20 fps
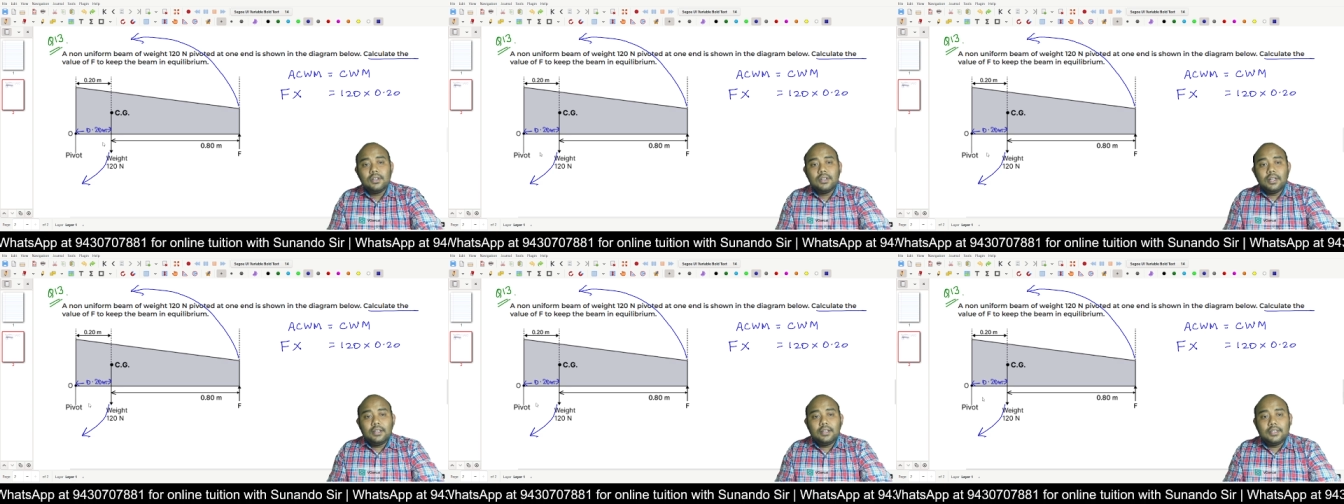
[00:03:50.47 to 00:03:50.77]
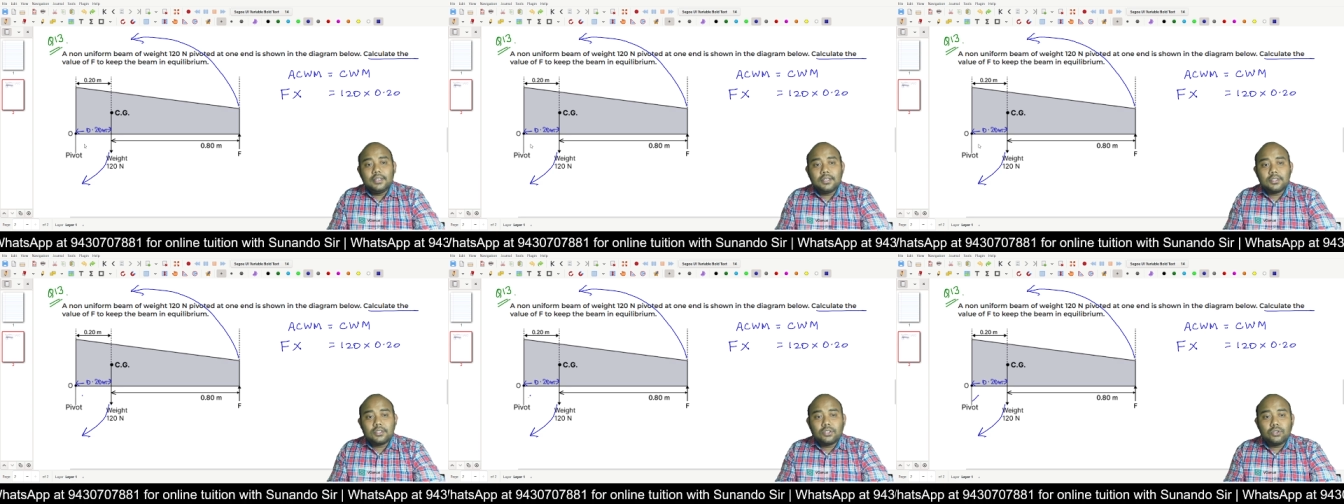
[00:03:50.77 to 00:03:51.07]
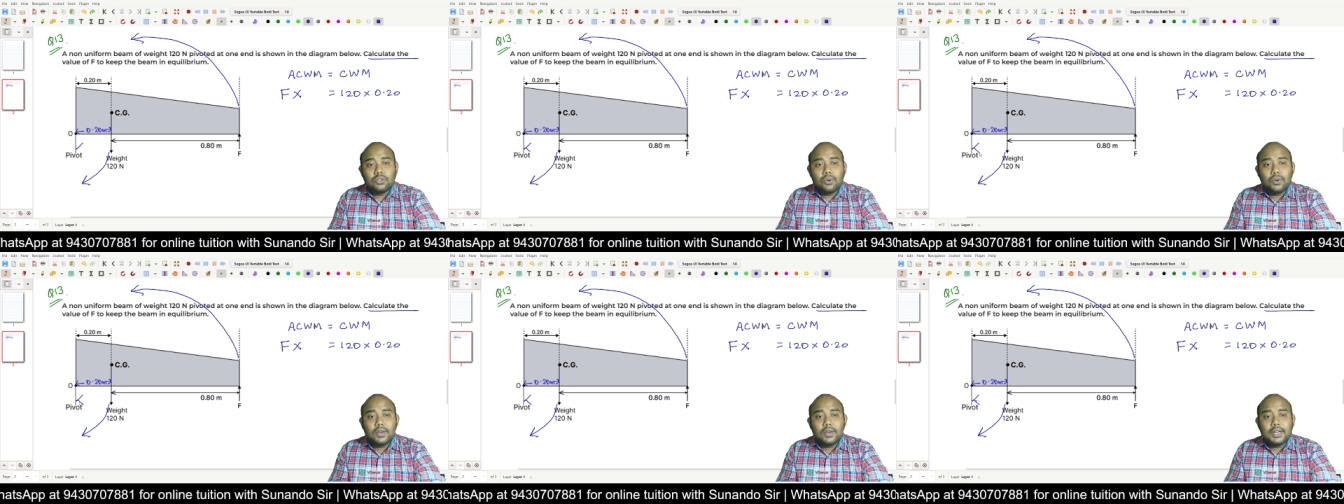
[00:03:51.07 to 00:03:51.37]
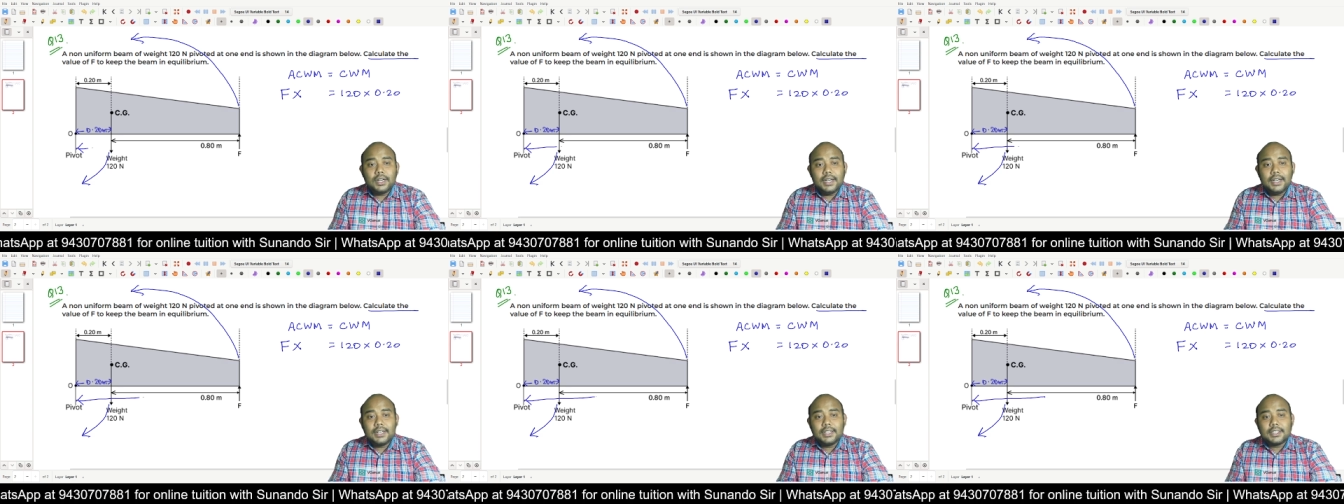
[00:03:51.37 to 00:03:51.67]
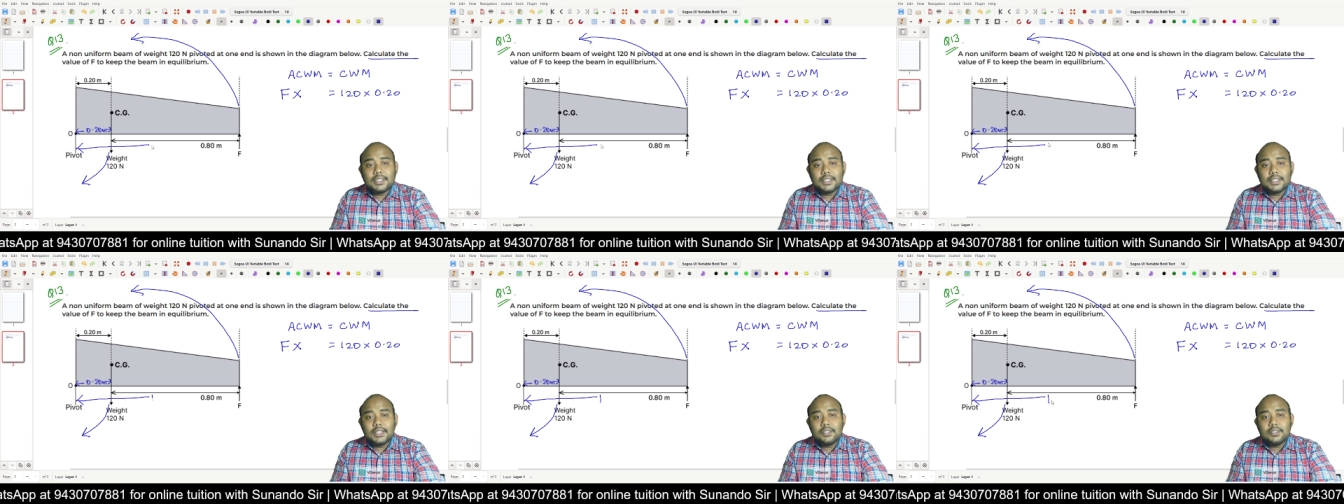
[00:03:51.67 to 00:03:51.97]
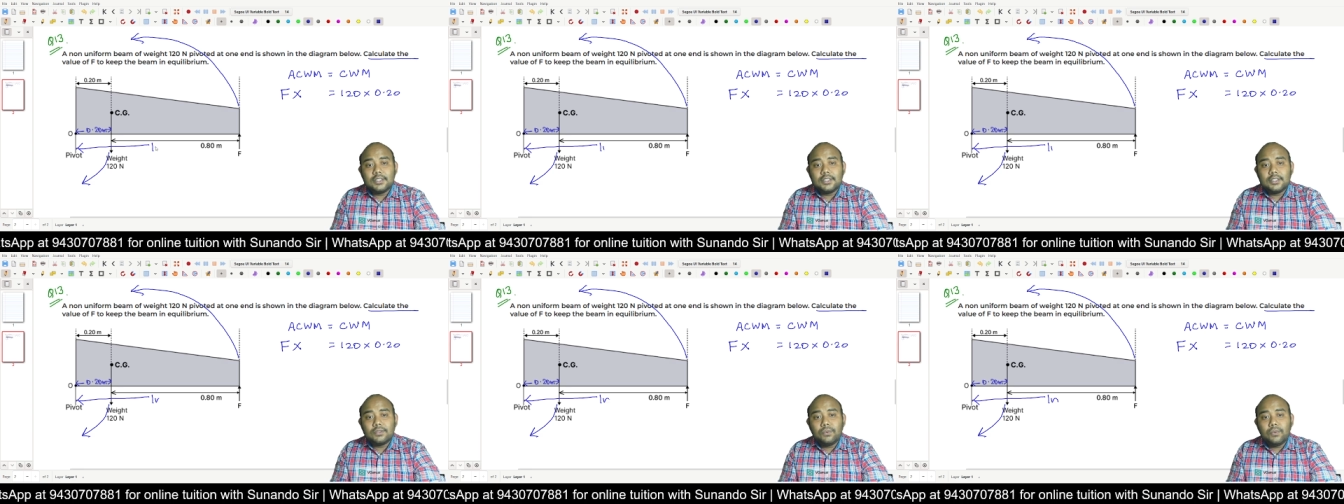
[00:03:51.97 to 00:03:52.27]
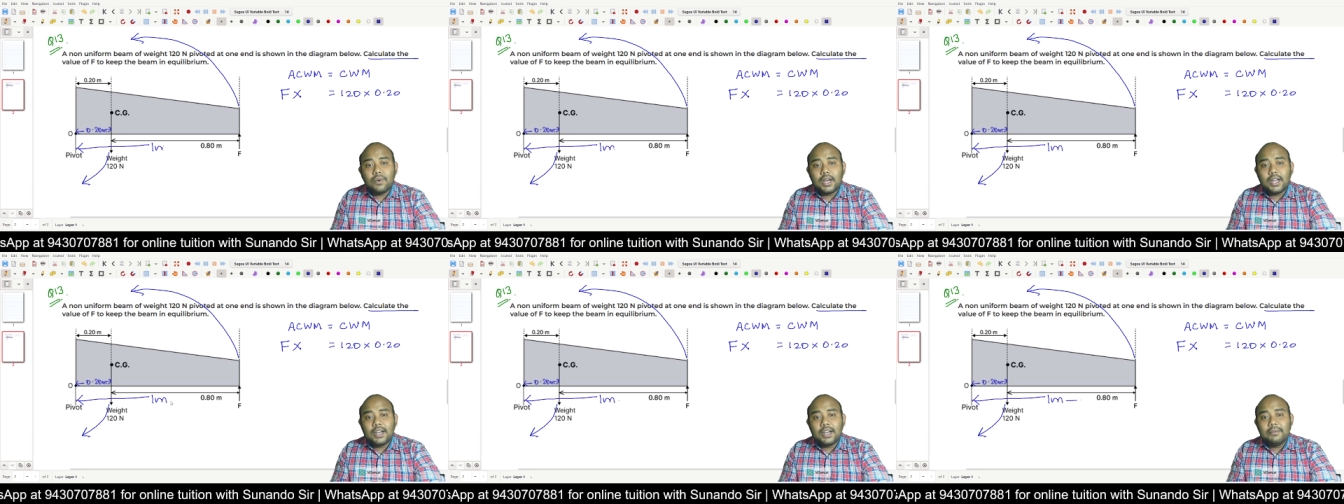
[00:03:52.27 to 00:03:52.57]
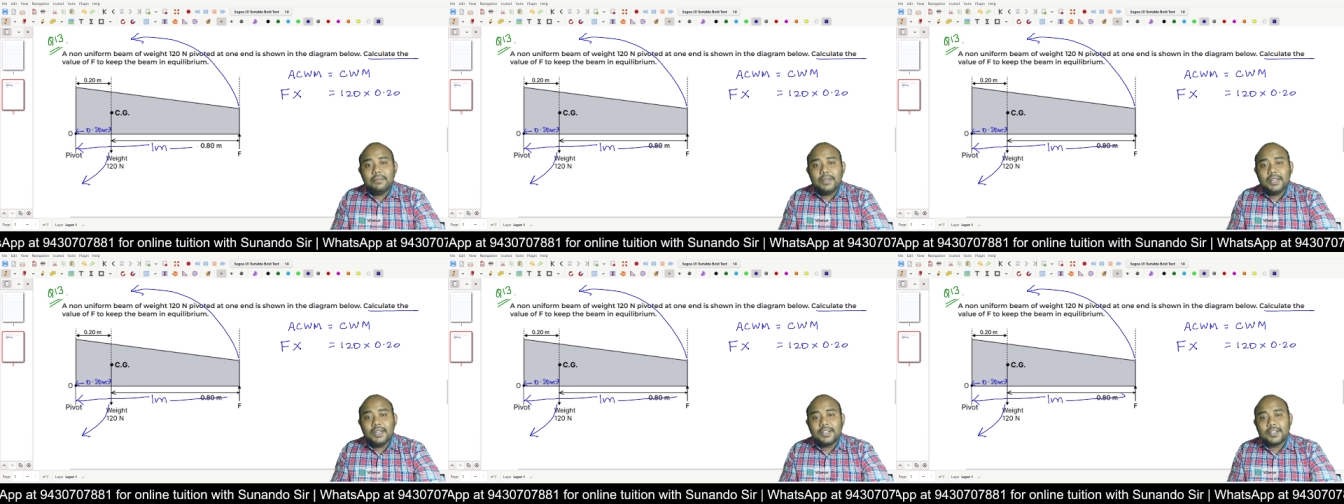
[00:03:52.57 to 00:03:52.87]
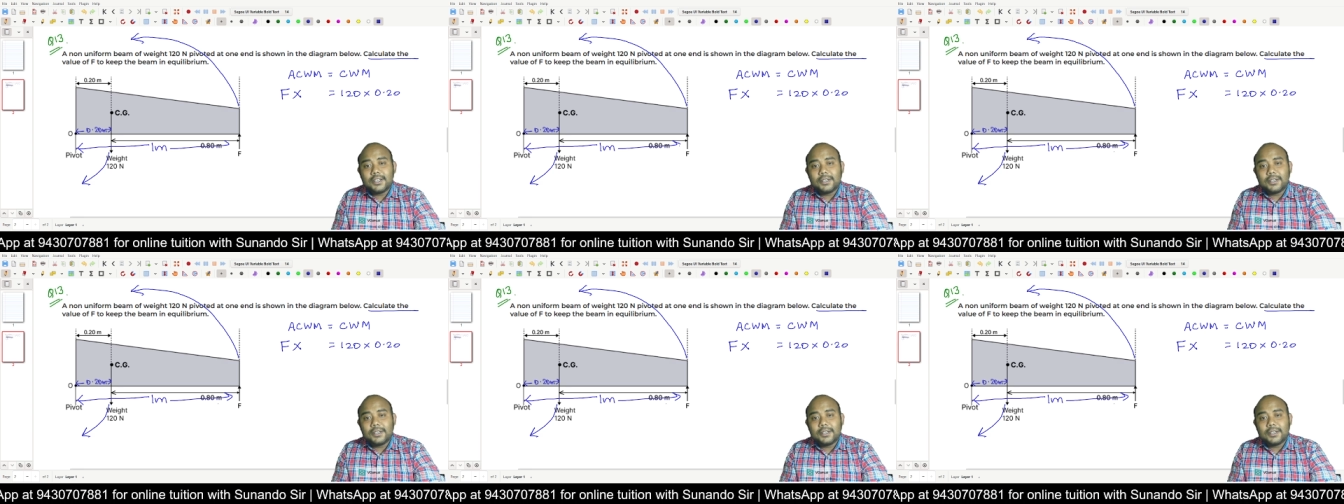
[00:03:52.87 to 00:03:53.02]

this total distance is 1 meter.